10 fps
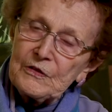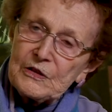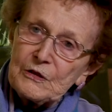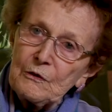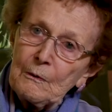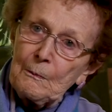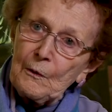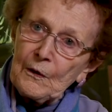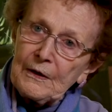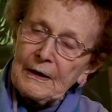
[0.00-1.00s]
the school
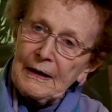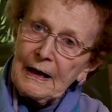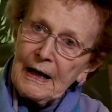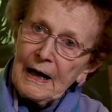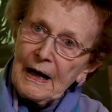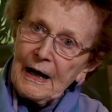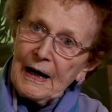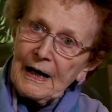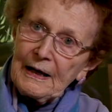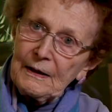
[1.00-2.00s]
board,
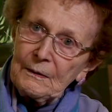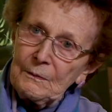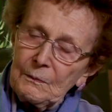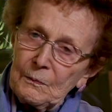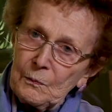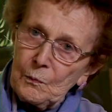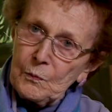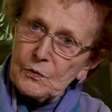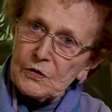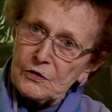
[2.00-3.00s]
I
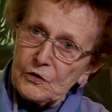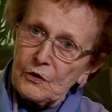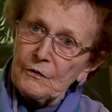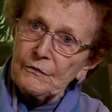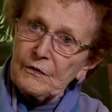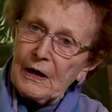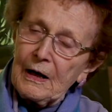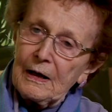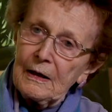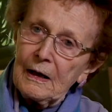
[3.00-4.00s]
served
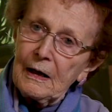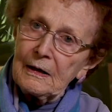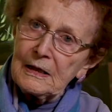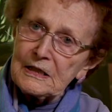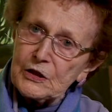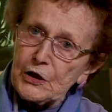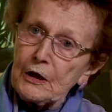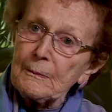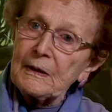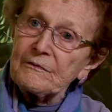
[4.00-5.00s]
as
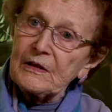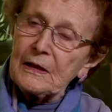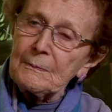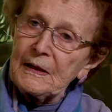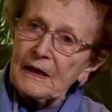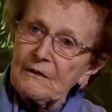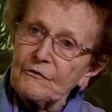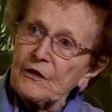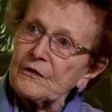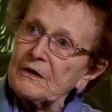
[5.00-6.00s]
chairman of a committee
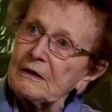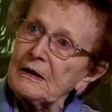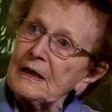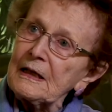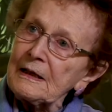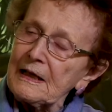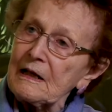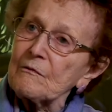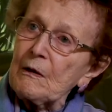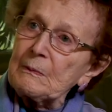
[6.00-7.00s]
for the League
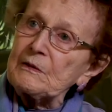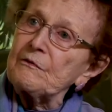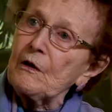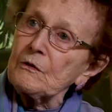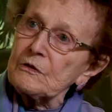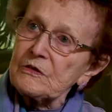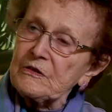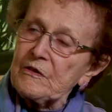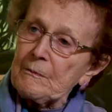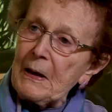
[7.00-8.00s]
of Women Voters
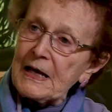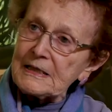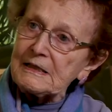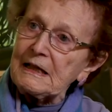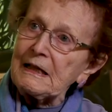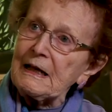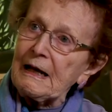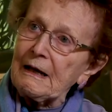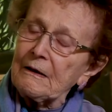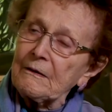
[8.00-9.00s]
of the Pasadena
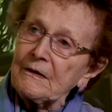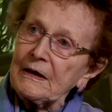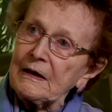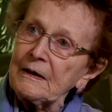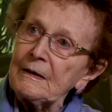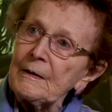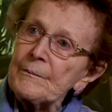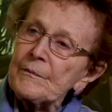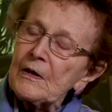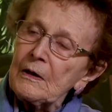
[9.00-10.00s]
area.
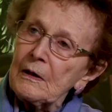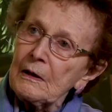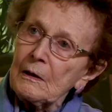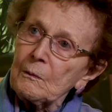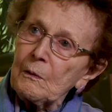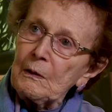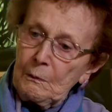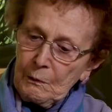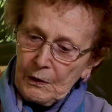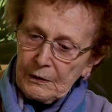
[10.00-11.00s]
Uh, we
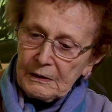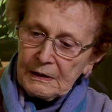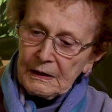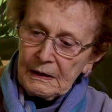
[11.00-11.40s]
worked